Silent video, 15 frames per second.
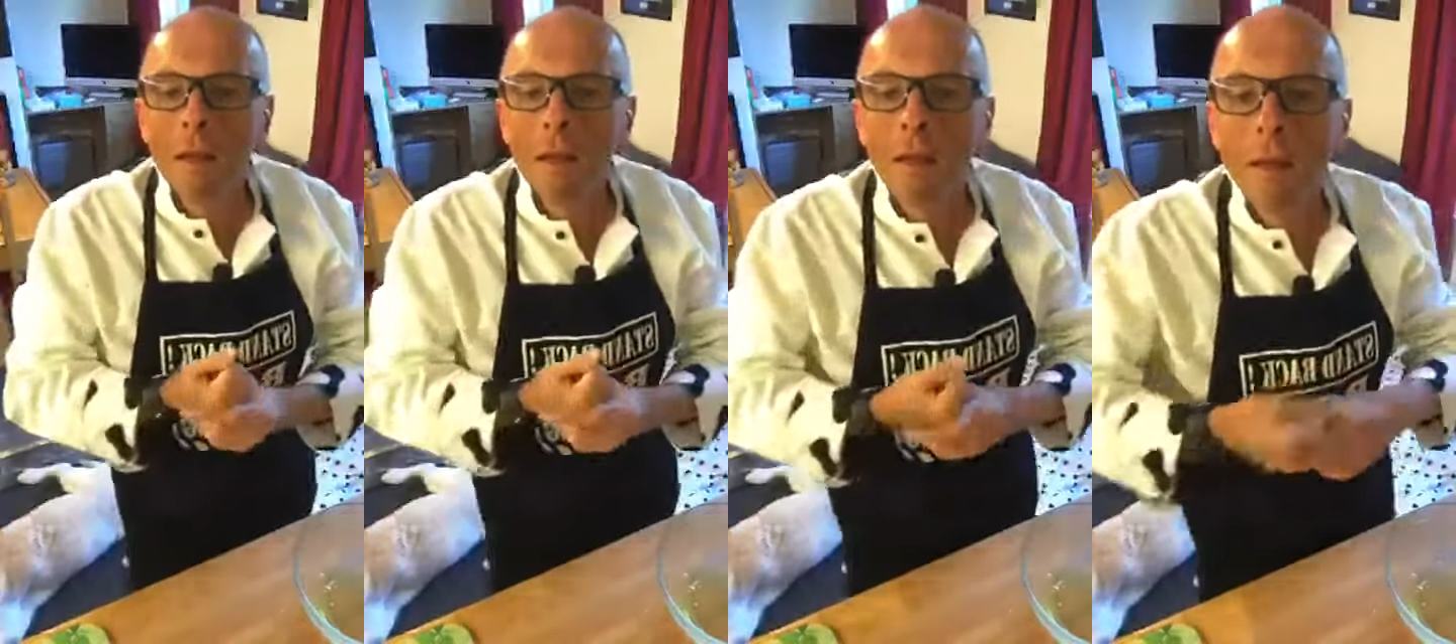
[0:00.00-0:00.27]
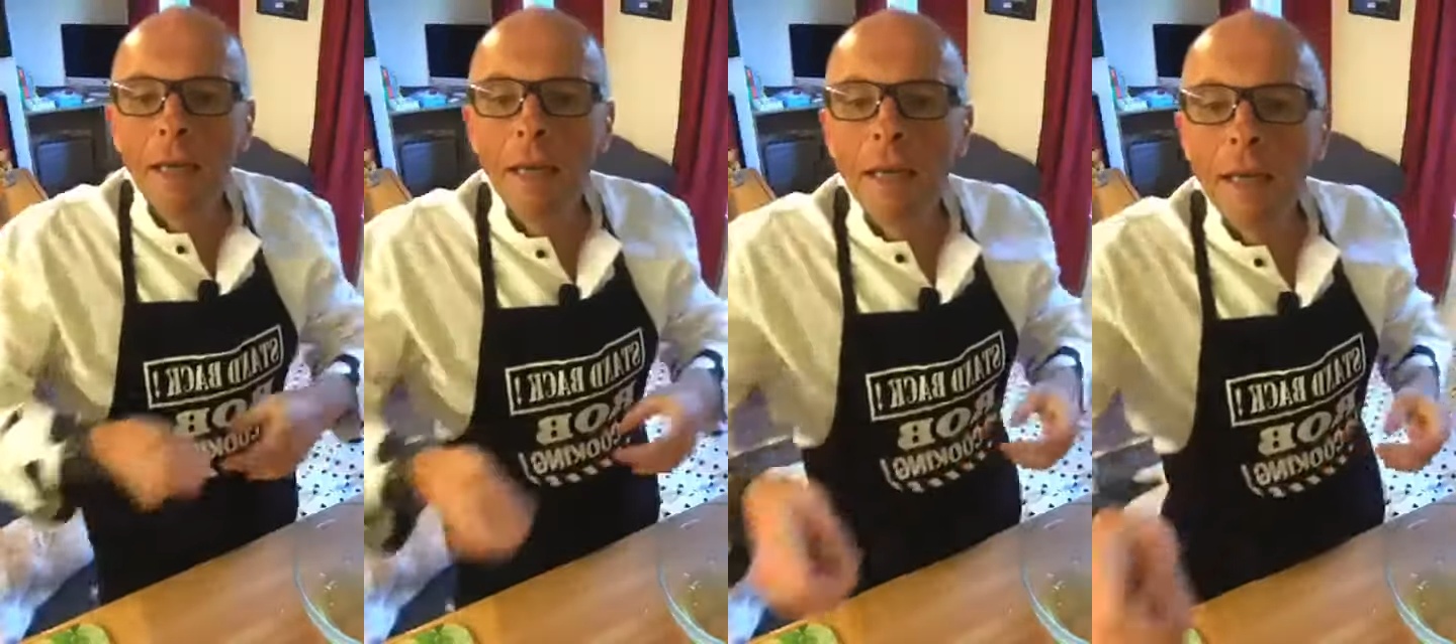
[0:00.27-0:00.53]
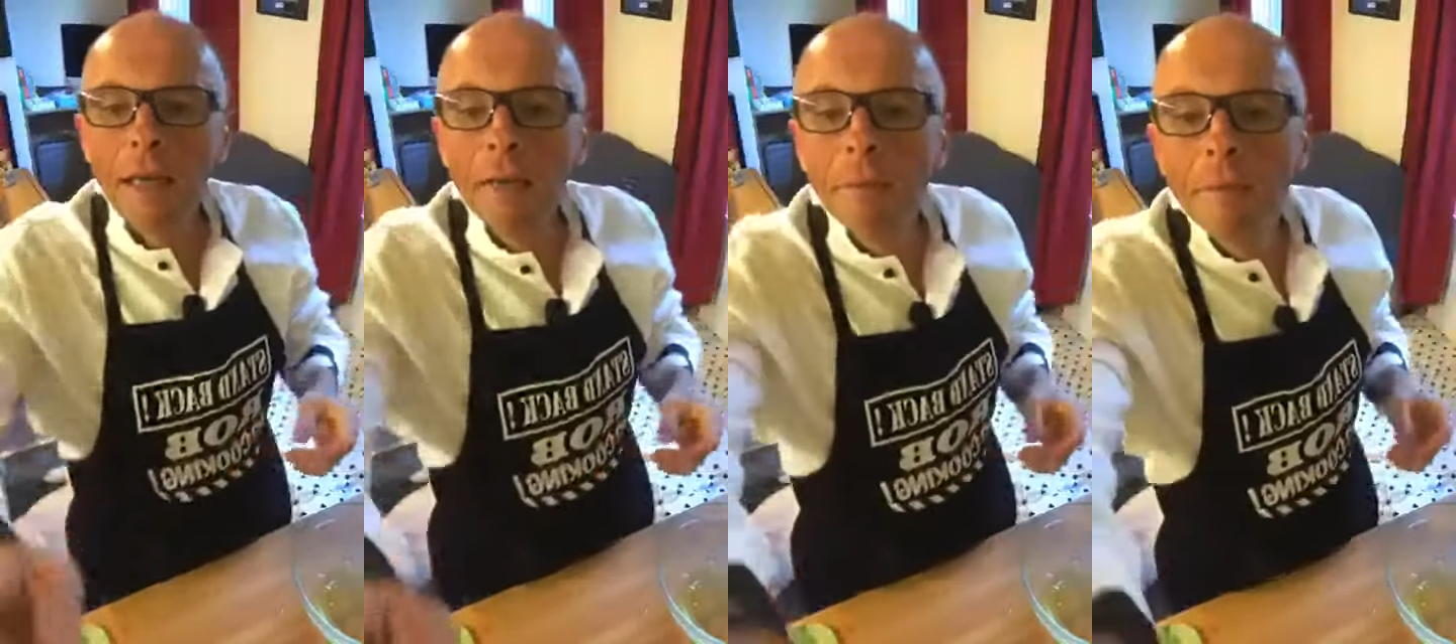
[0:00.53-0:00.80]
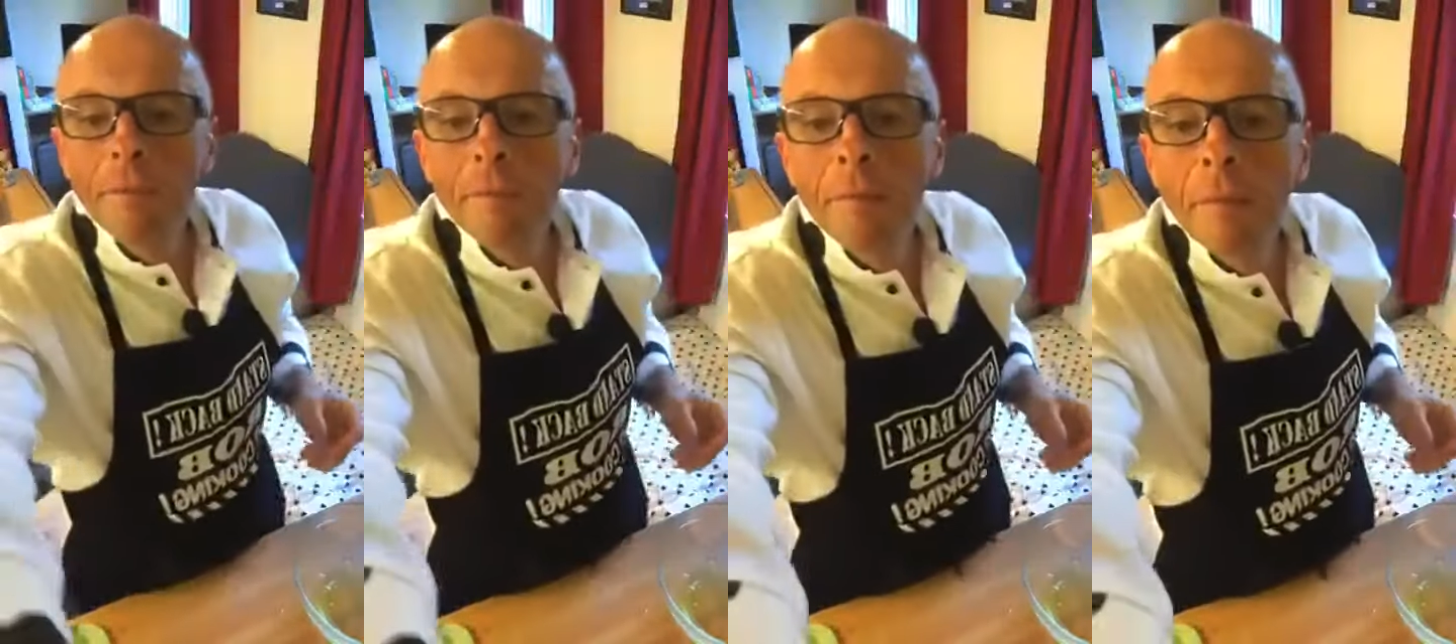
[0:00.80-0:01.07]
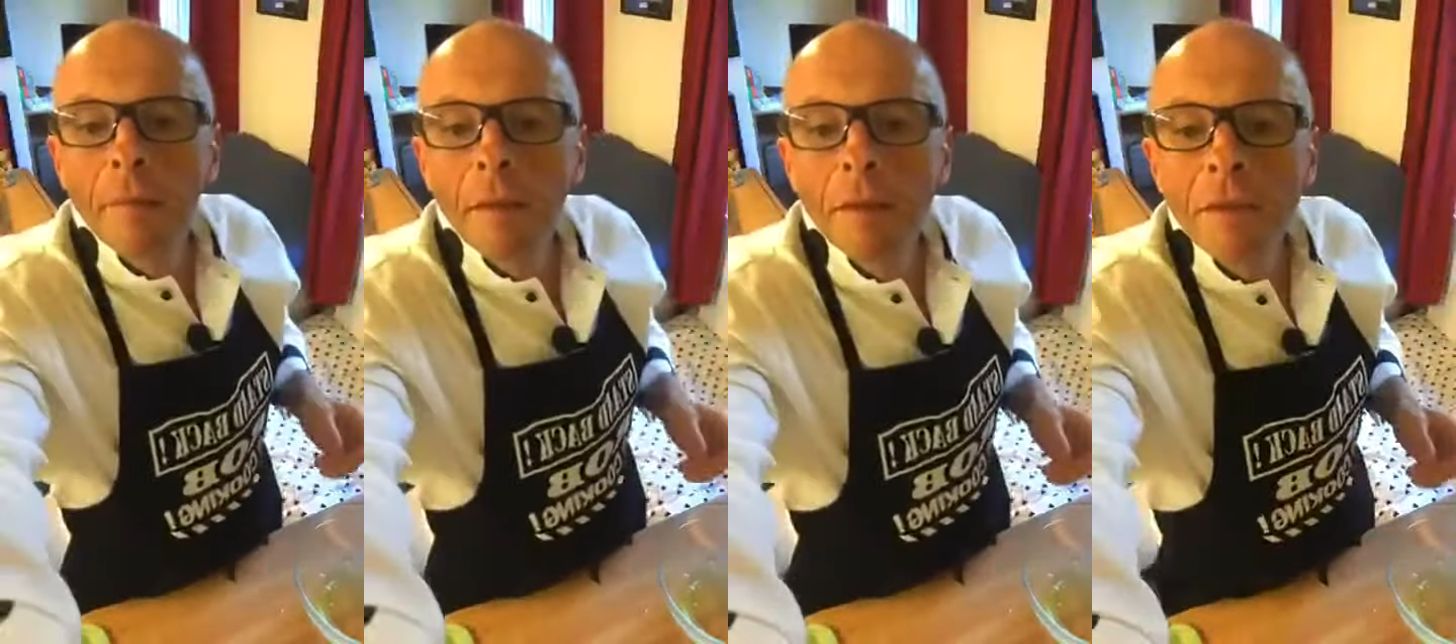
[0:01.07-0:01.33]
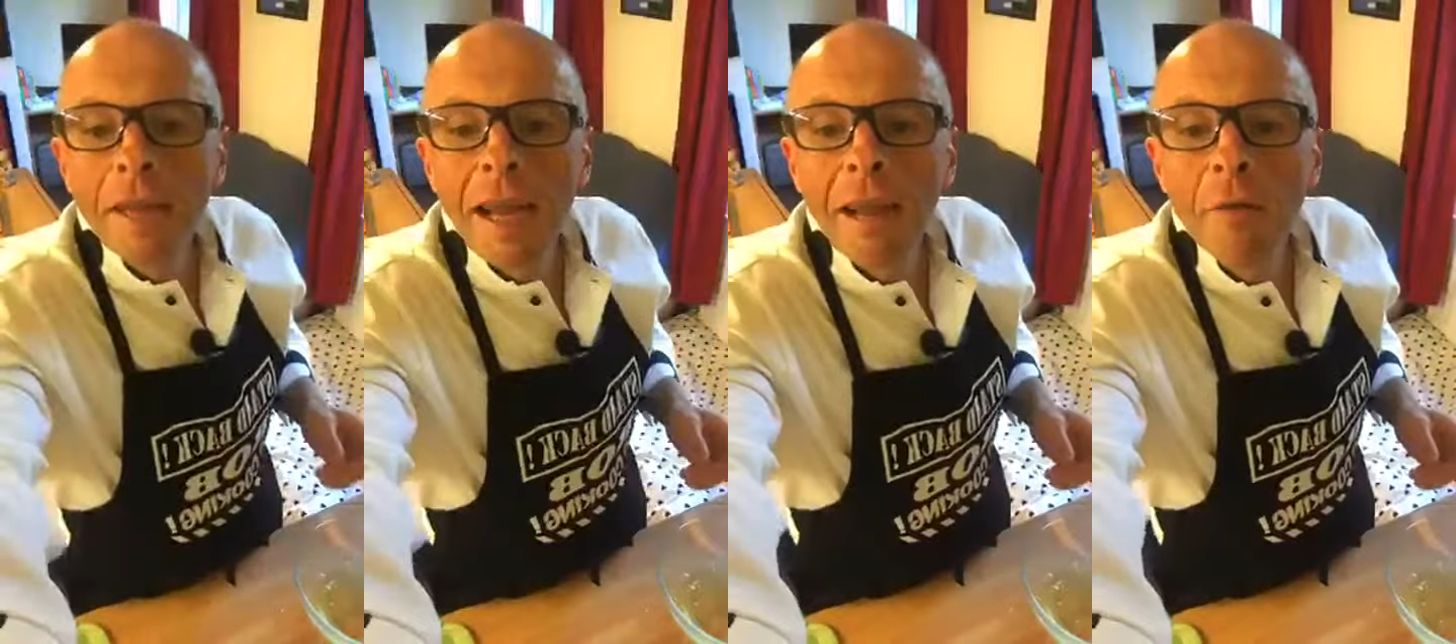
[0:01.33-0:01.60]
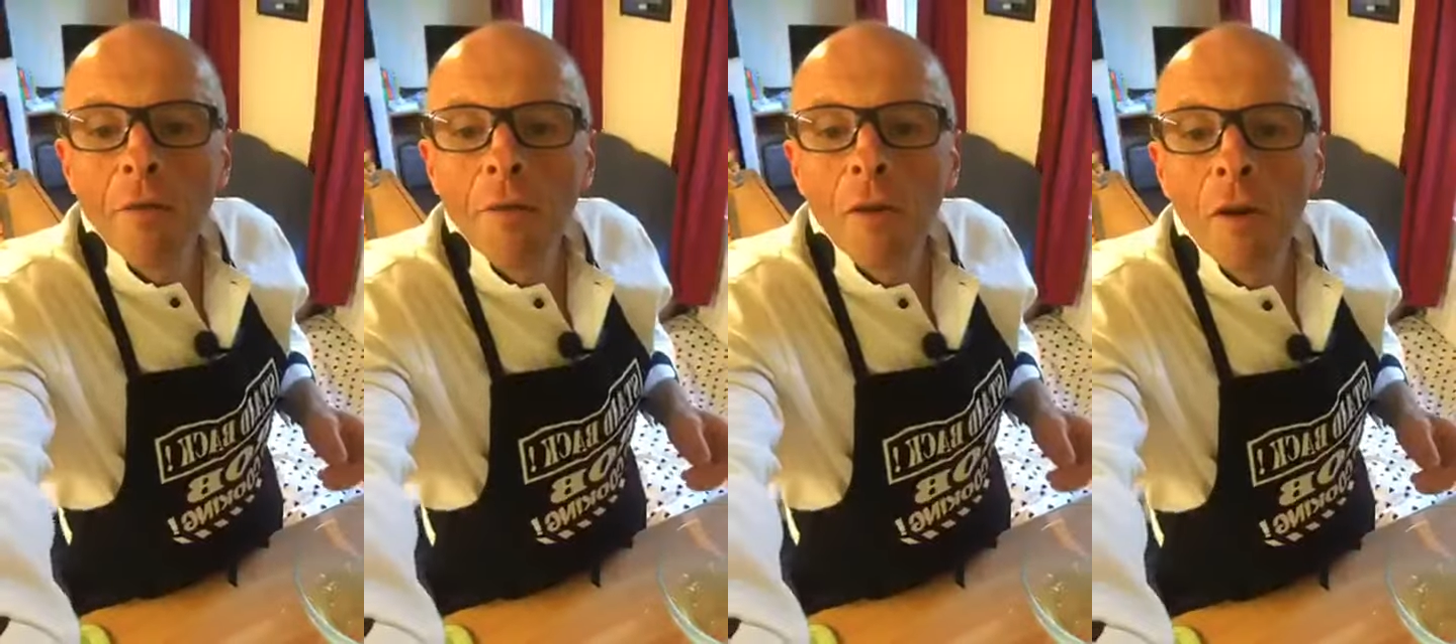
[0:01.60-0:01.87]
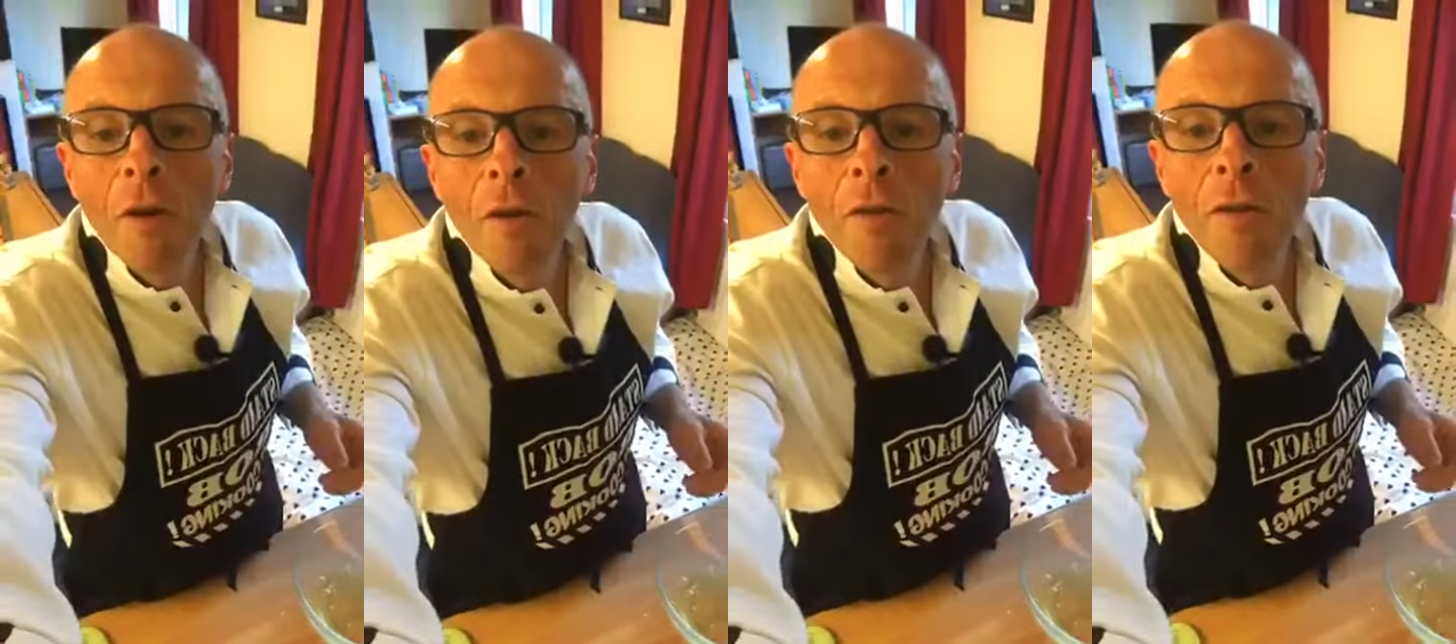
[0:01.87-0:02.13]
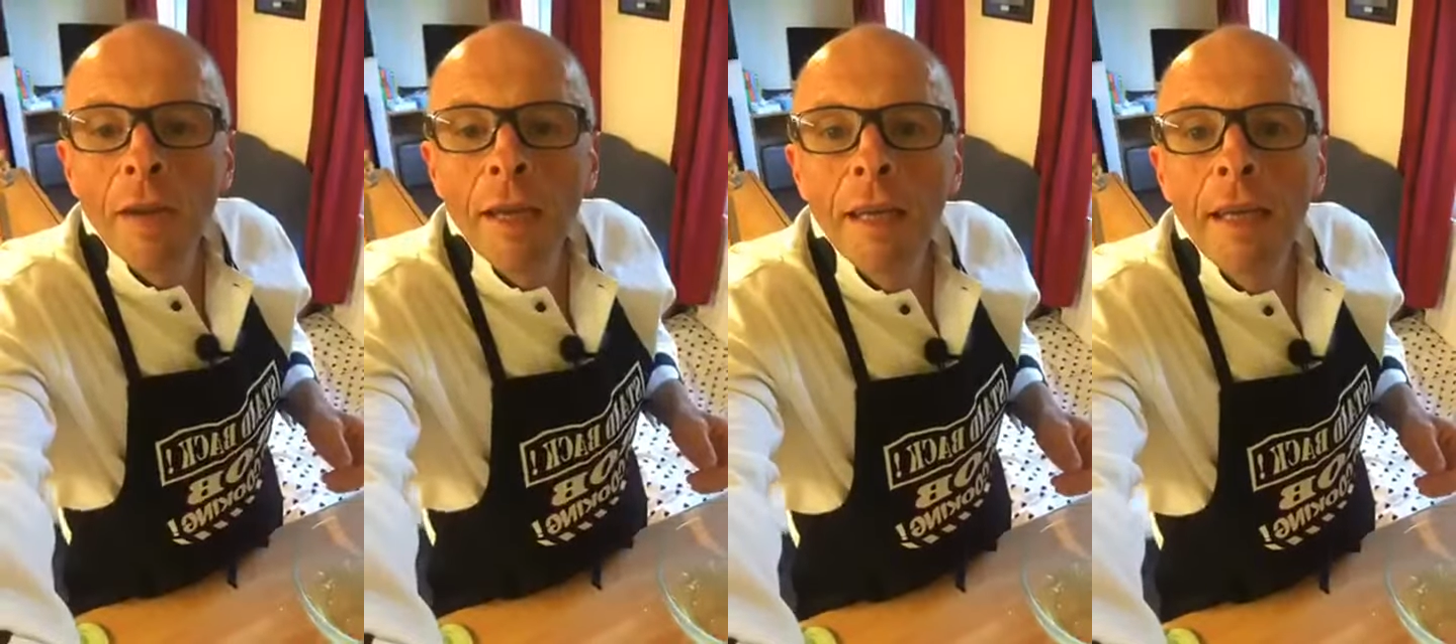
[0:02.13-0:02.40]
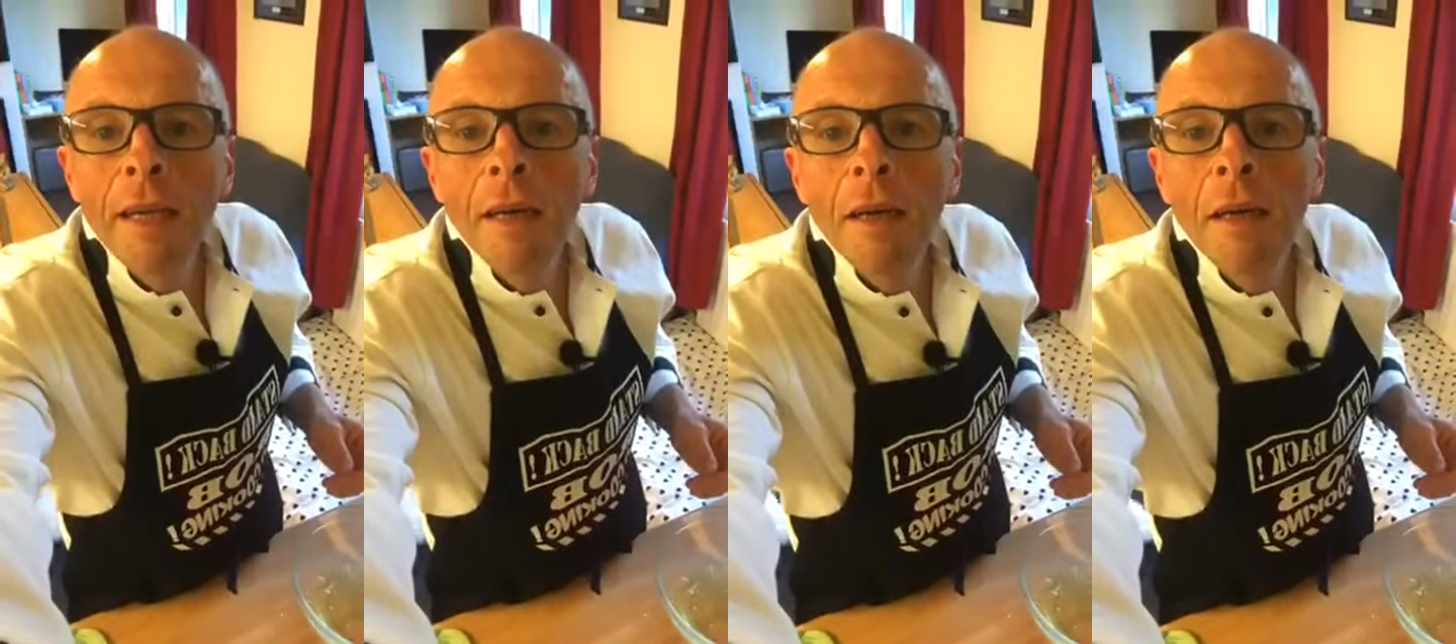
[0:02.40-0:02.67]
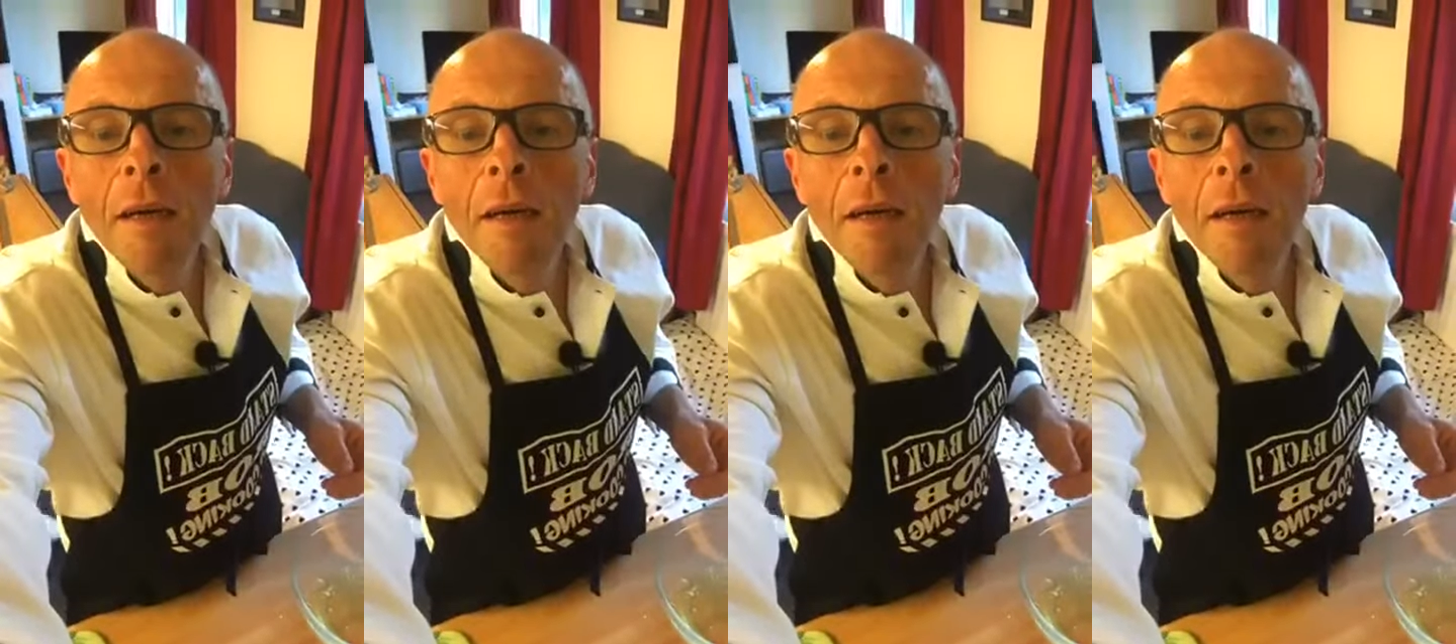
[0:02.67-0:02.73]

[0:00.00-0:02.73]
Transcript: the sound on the